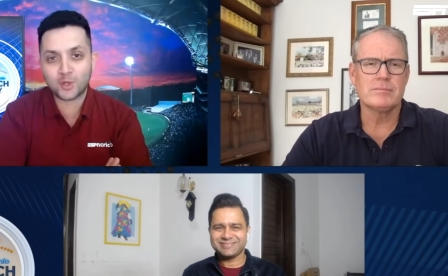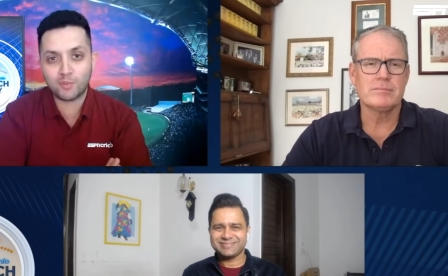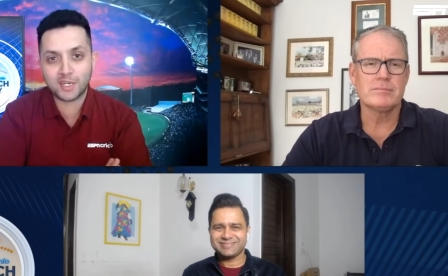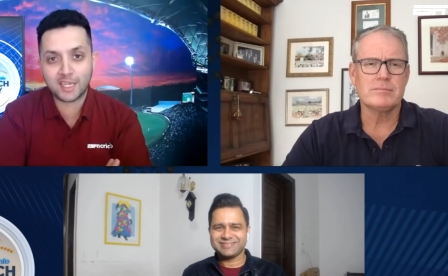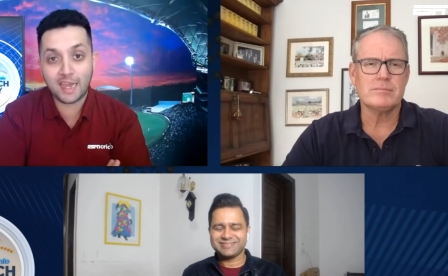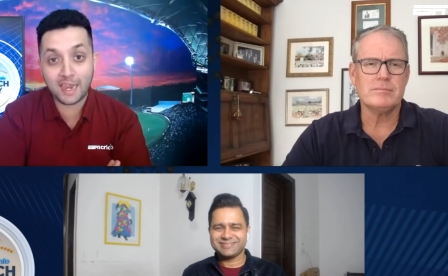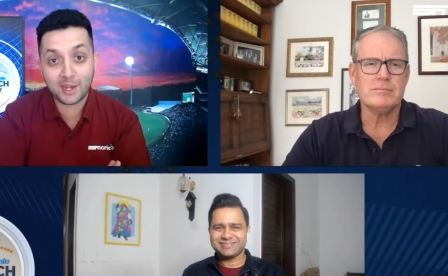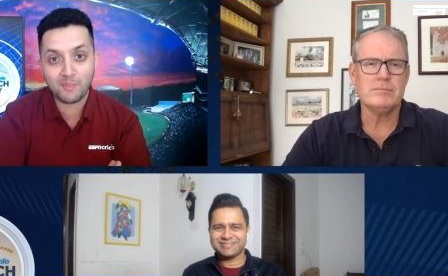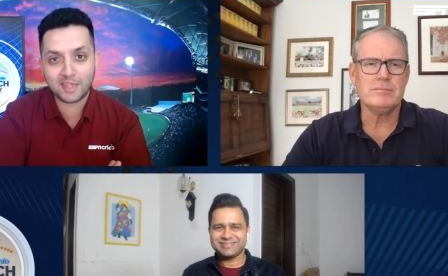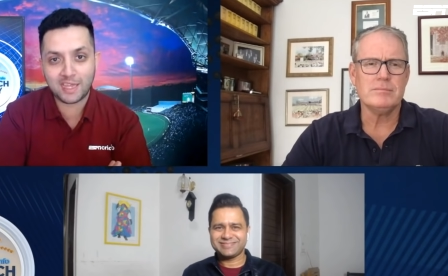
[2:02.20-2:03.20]
Speaker 1: if Shubman Gill
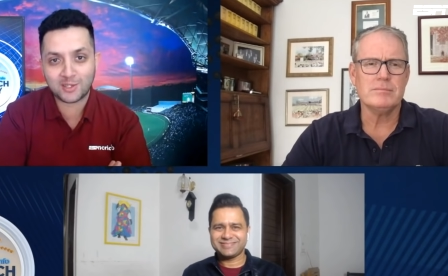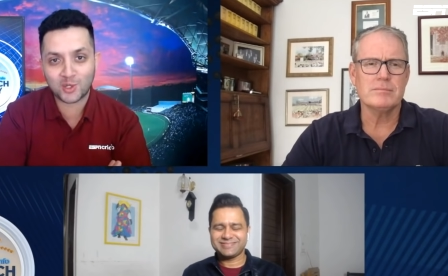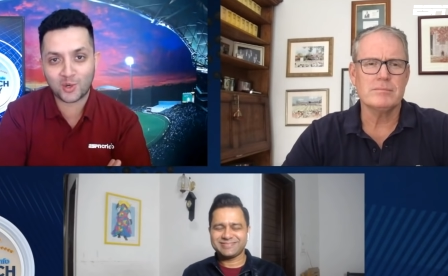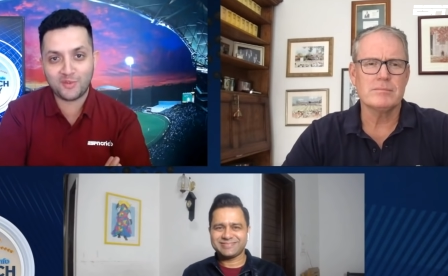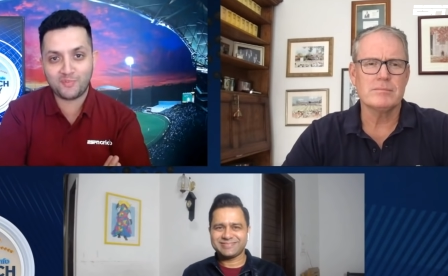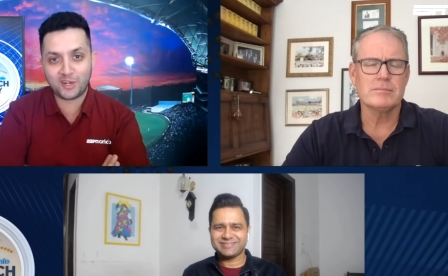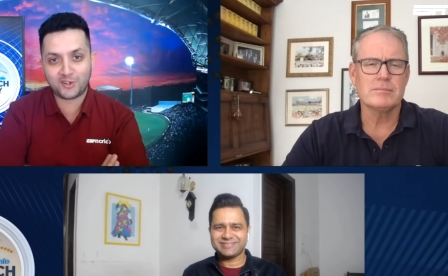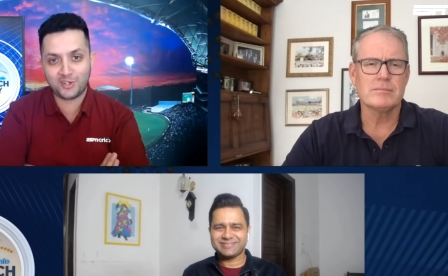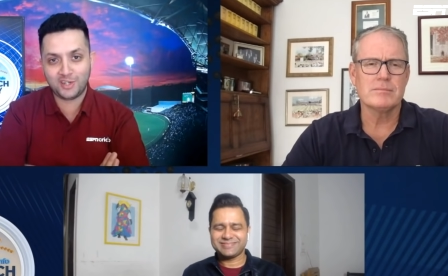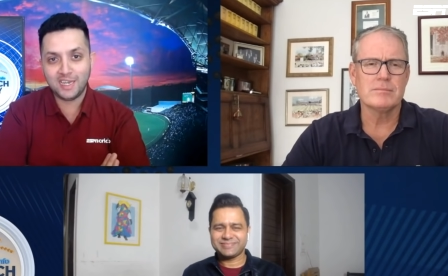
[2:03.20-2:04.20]
hadn't made that sort of
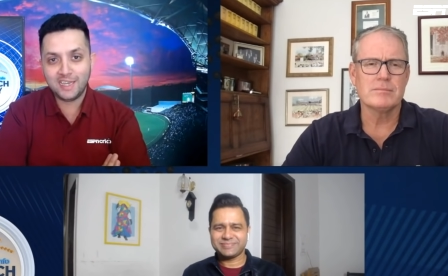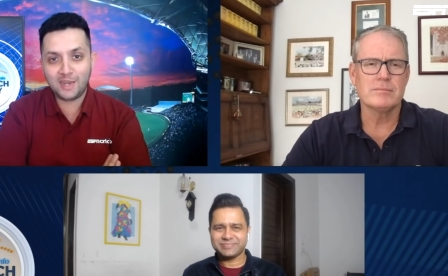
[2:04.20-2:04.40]
impression